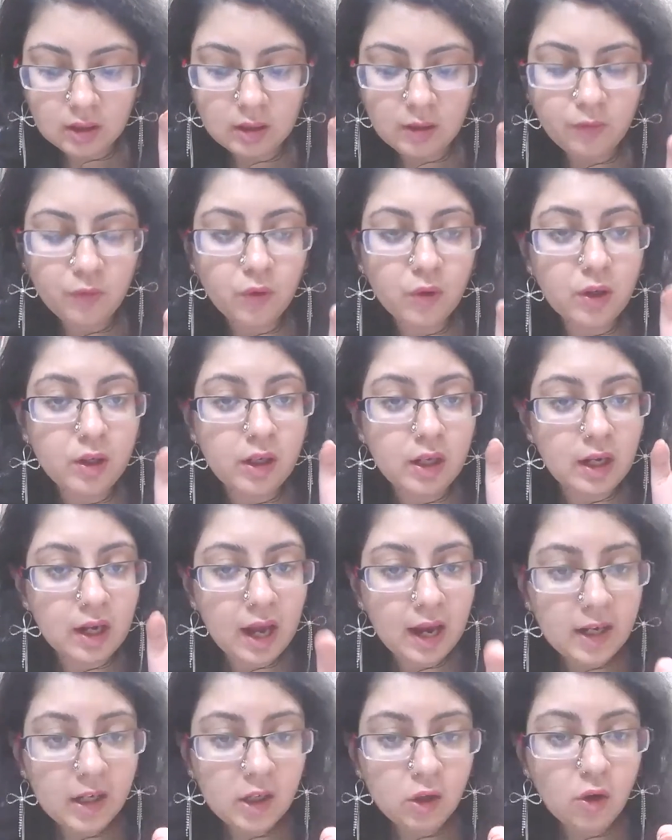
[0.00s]
the word
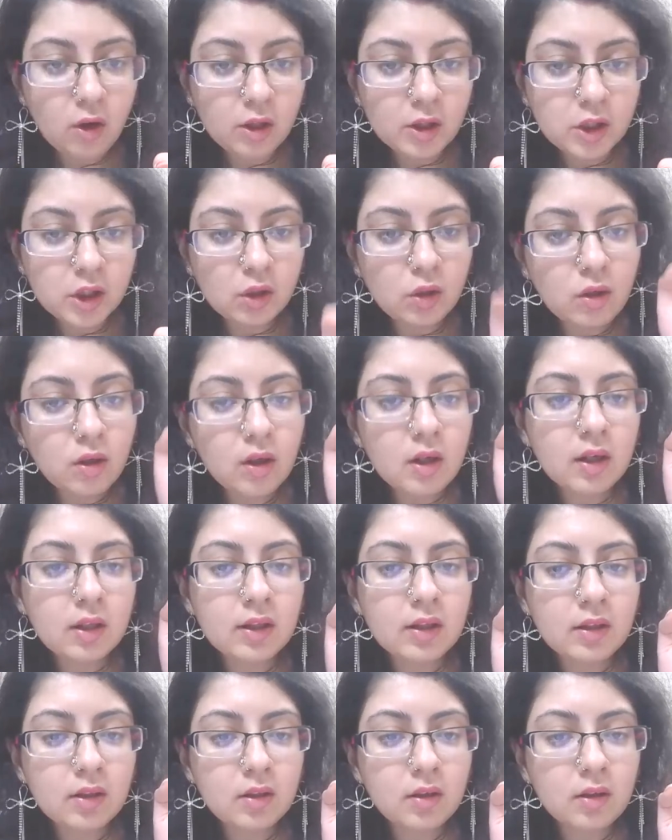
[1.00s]
like also,
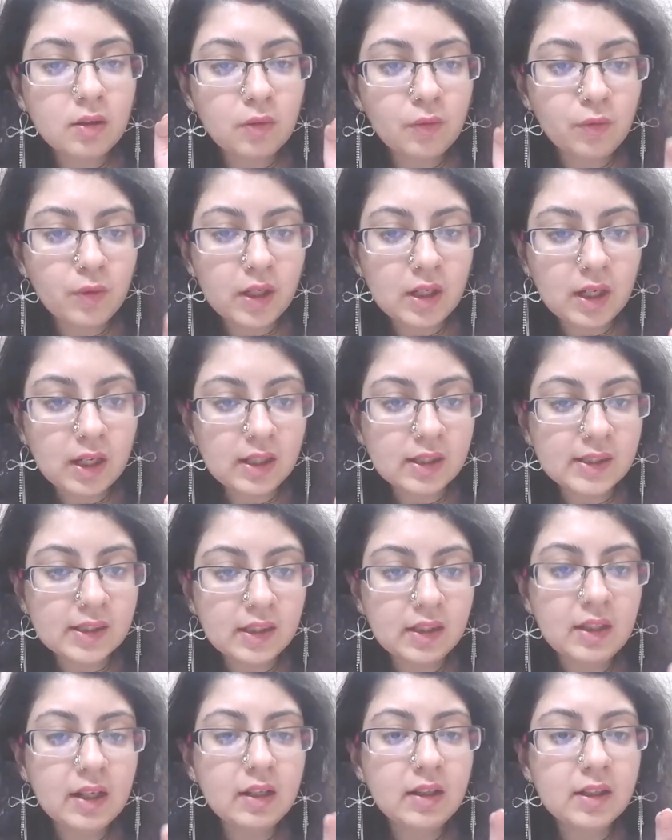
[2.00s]
we can
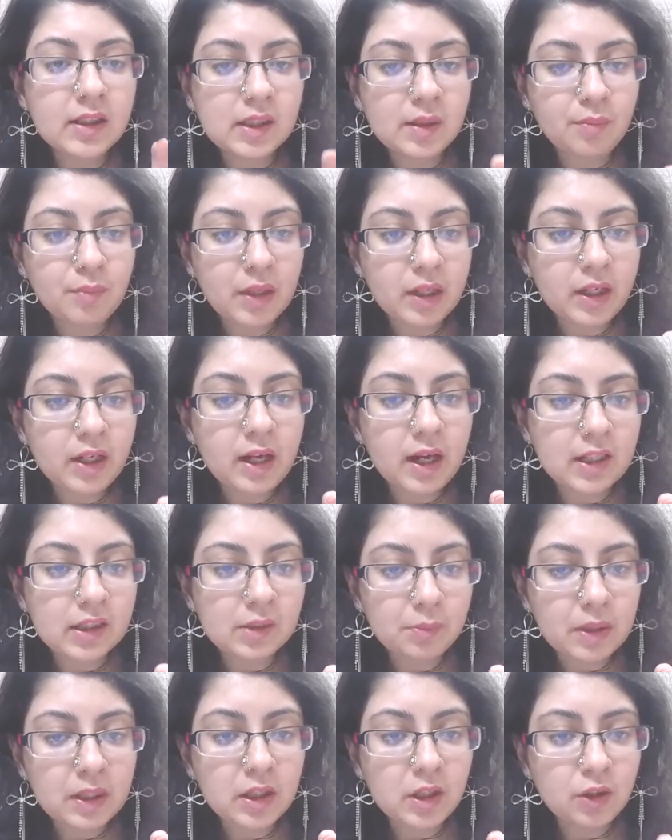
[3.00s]
say that the simile
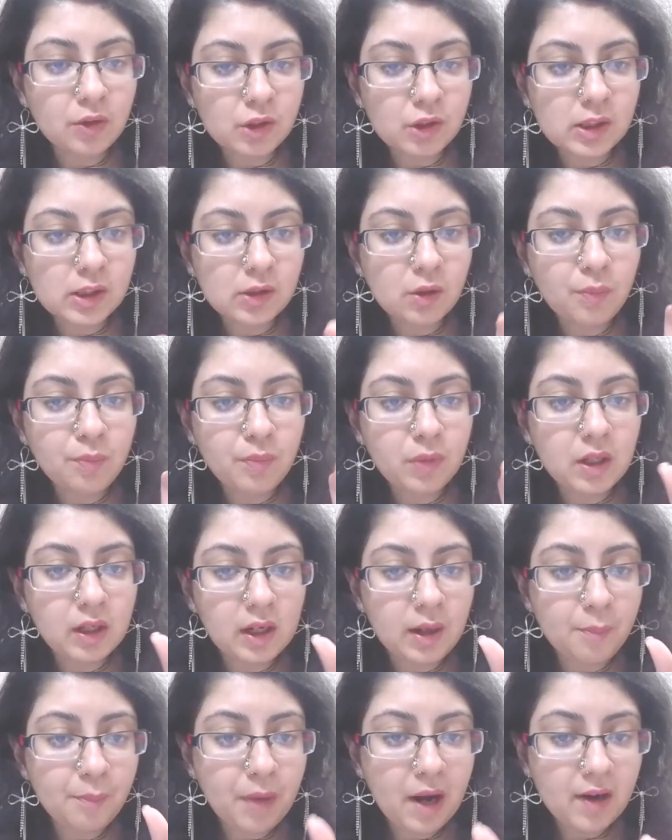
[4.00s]
has been used. So
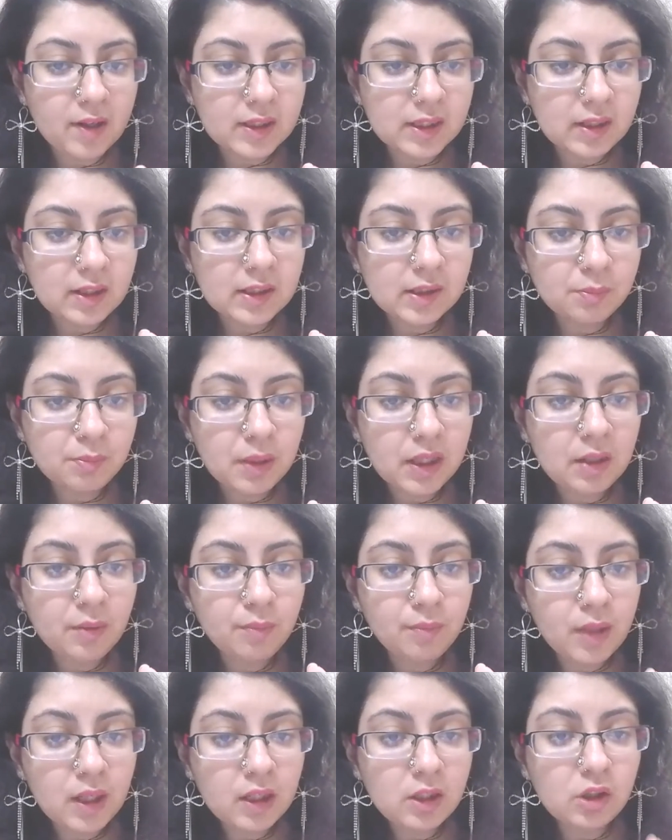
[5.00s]
the comparison is
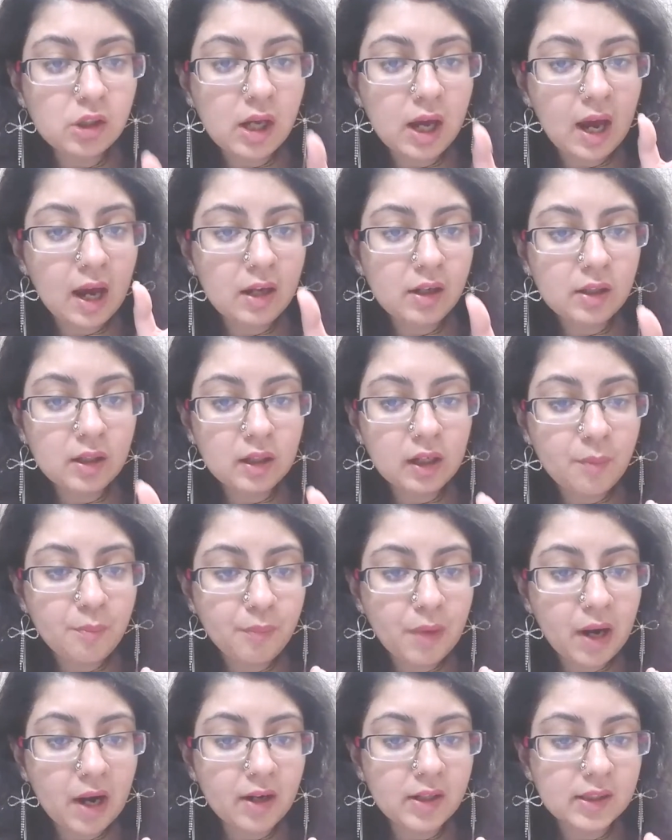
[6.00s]
being made and the
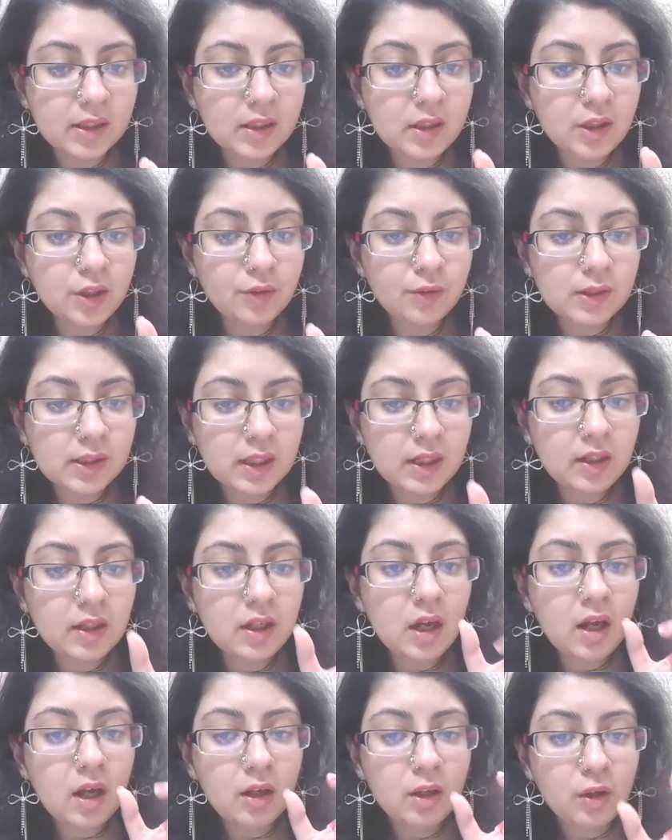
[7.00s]
comparison
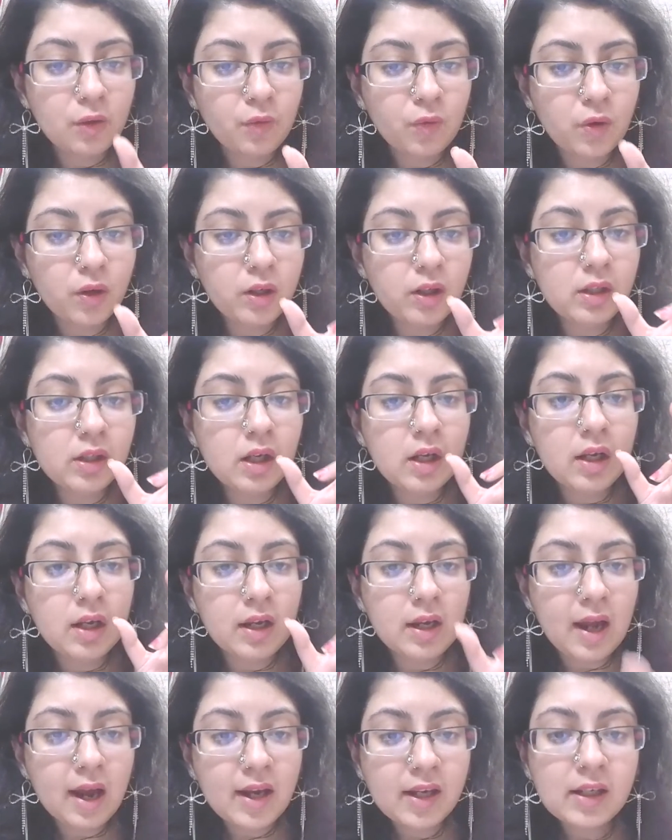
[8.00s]
using the word
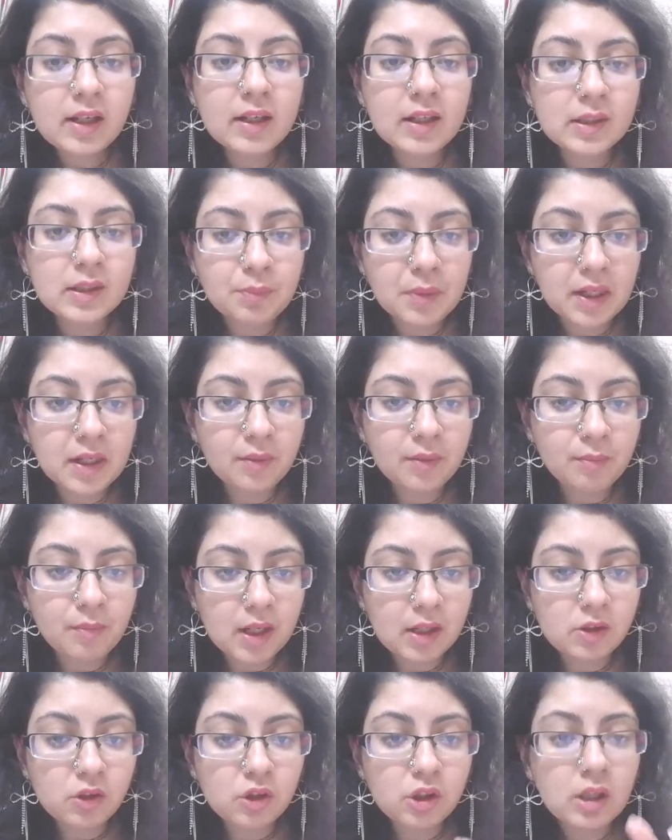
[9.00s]
like is being
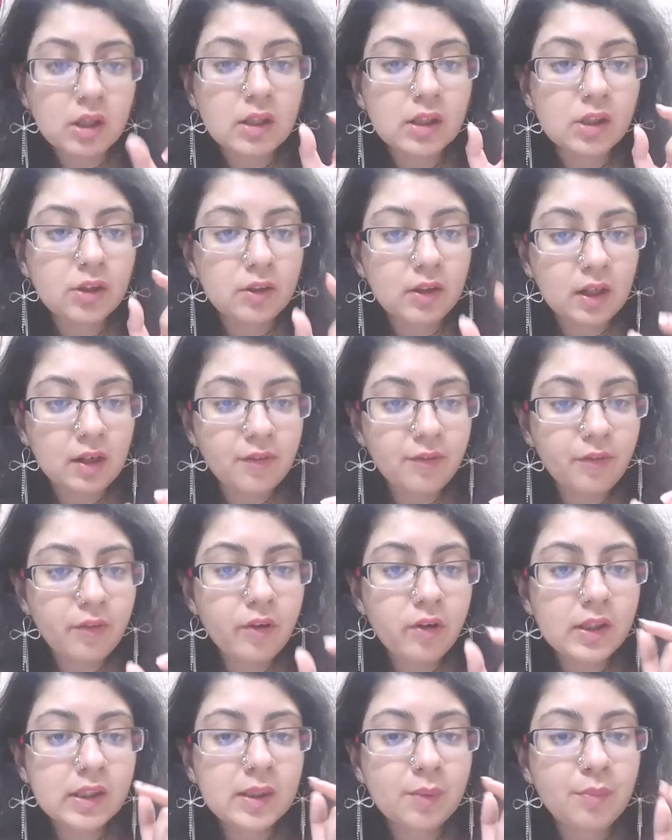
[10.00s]
made. So
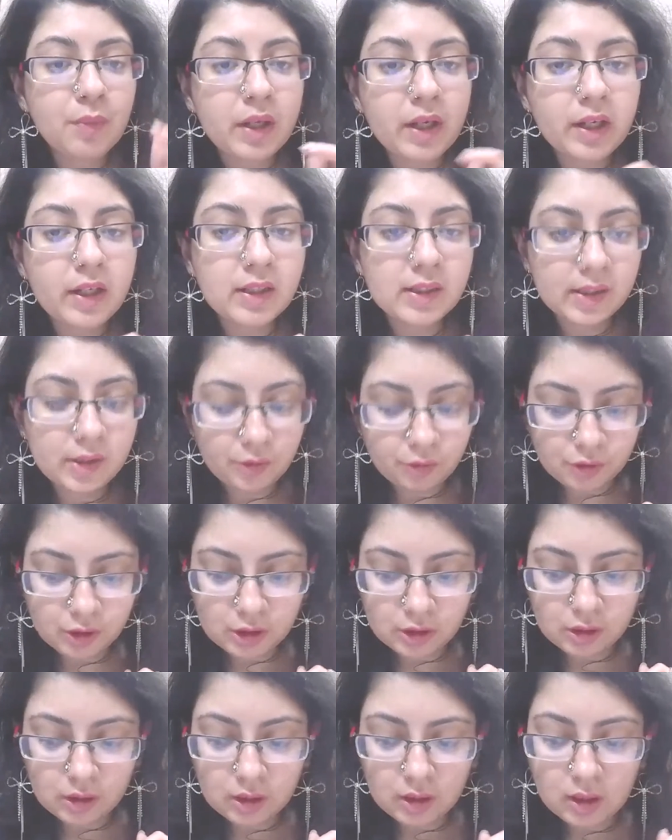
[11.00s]
therefore, simile is
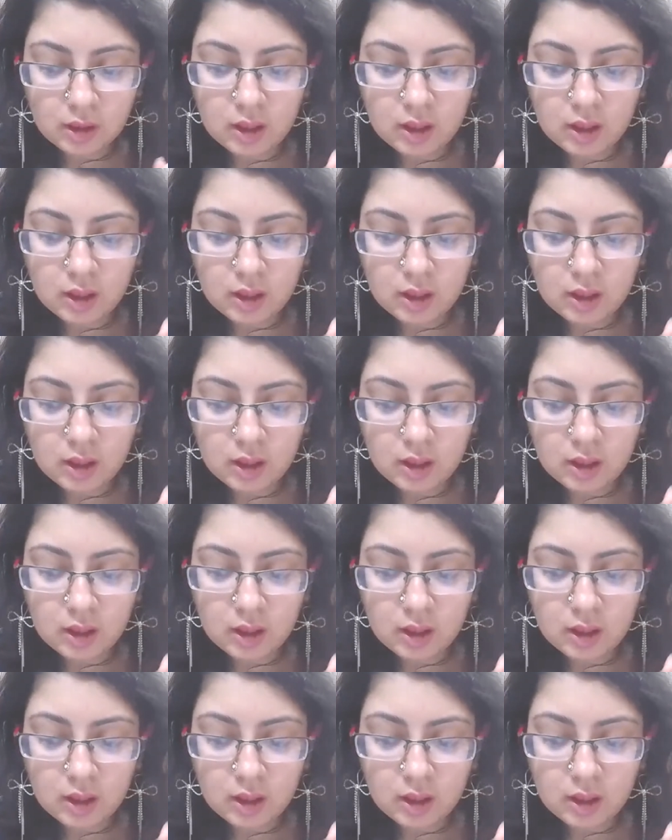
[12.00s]
used.